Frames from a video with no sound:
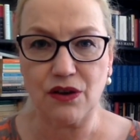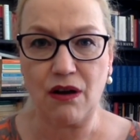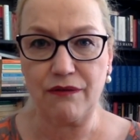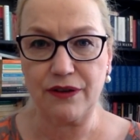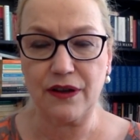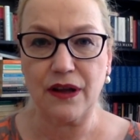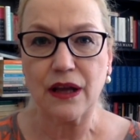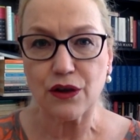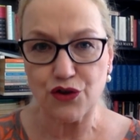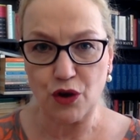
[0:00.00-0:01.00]
of a
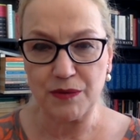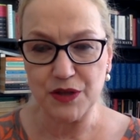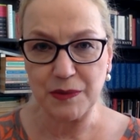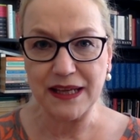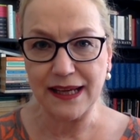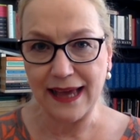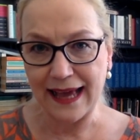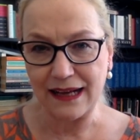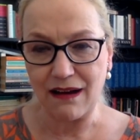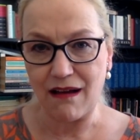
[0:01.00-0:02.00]
German-speaking
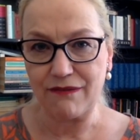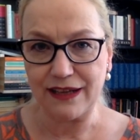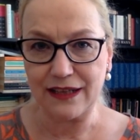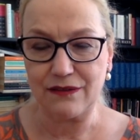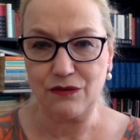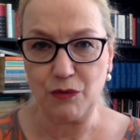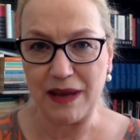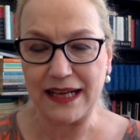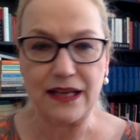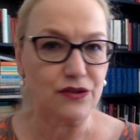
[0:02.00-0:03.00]
enclave in
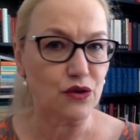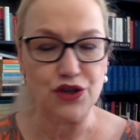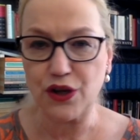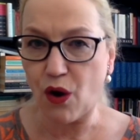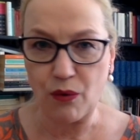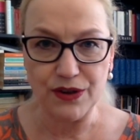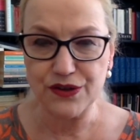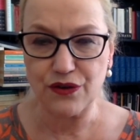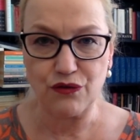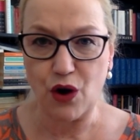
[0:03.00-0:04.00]
Romania, so she
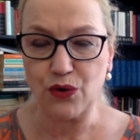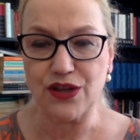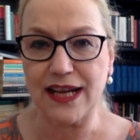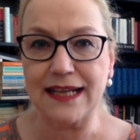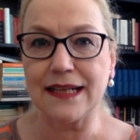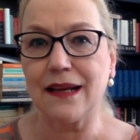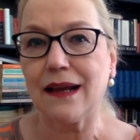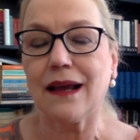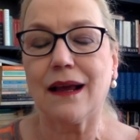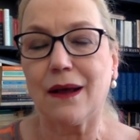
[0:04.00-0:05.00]
always wrote in
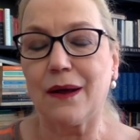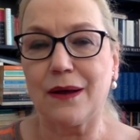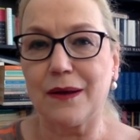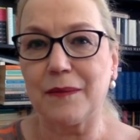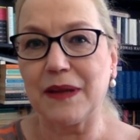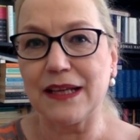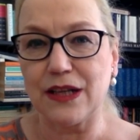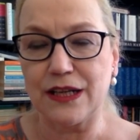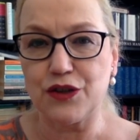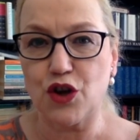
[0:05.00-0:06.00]

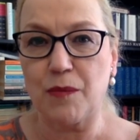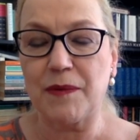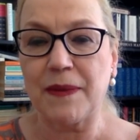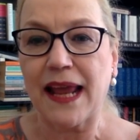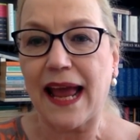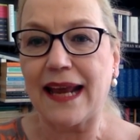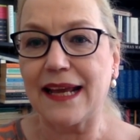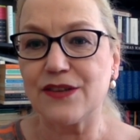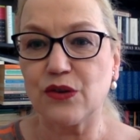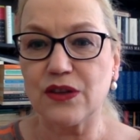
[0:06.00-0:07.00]
German. And
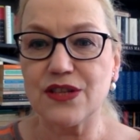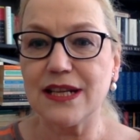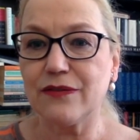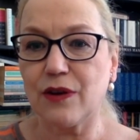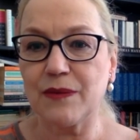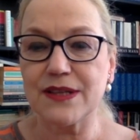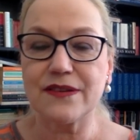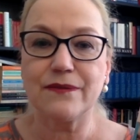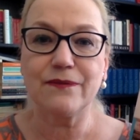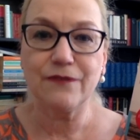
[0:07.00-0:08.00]
as you can see from
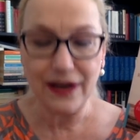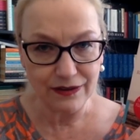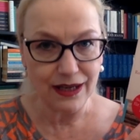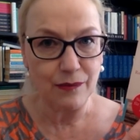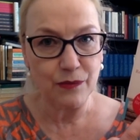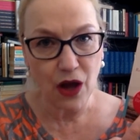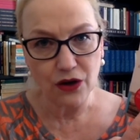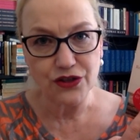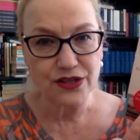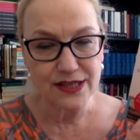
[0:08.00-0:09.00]
this very
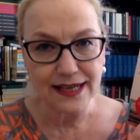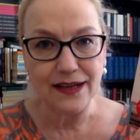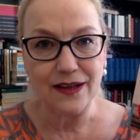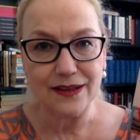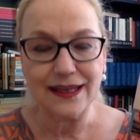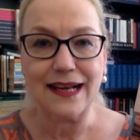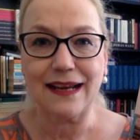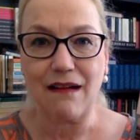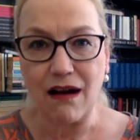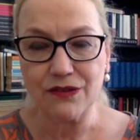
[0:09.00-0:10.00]
obnoxious sticker that
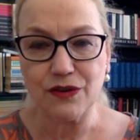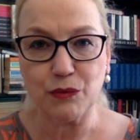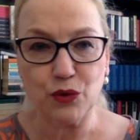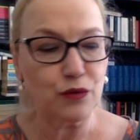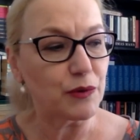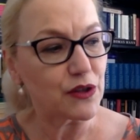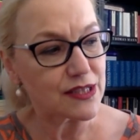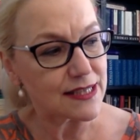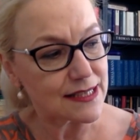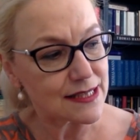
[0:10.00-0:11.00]
I can't remove,
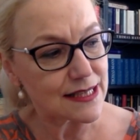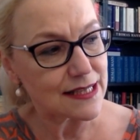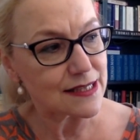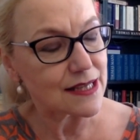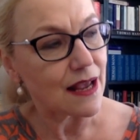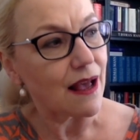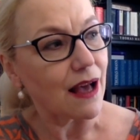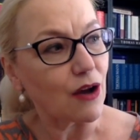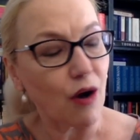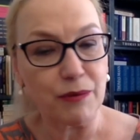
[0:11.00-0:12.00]
because this is
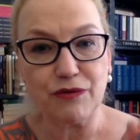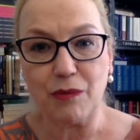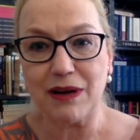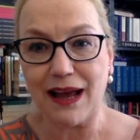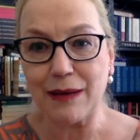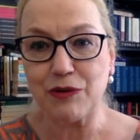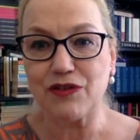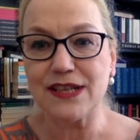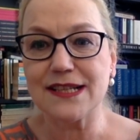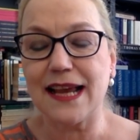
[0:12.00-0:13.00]
a copy from a
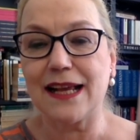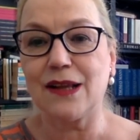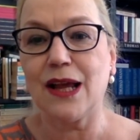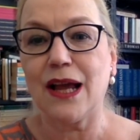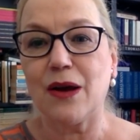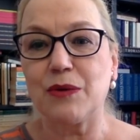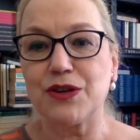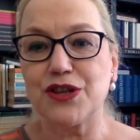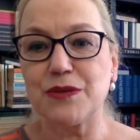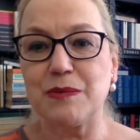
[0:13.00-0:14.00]
library sale,
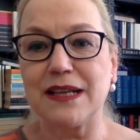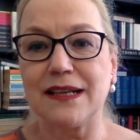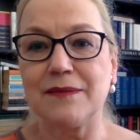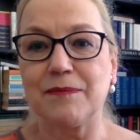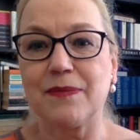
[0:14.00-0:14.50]
which has been,